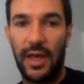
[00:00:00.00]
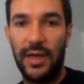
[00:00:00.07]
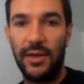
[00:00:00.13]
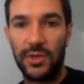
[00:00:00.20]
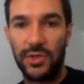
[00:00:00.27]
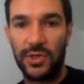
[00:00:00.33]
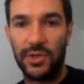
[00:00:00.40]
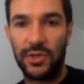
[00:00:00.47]

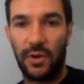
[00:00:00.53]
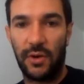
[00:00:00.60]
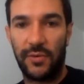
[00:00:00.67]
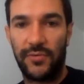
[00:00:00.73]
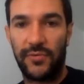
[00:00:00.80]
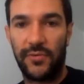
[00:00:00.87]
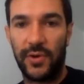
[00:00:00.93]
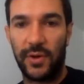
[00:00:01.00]
energy of
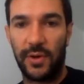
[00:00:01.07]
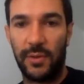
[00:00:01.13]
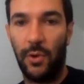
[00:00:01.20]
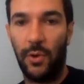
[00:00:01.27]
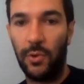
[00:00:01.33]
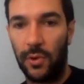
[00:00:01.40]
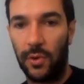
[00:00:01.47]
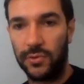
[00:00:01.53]

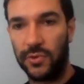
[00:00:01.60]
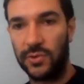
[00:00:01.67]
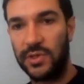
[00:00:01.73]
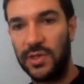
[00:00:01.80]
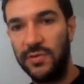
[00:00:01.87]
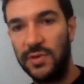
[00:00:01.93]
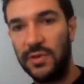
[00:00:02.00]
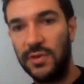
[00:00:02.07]
bulk
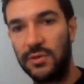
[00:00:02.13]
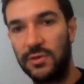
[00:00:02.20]
conductivity.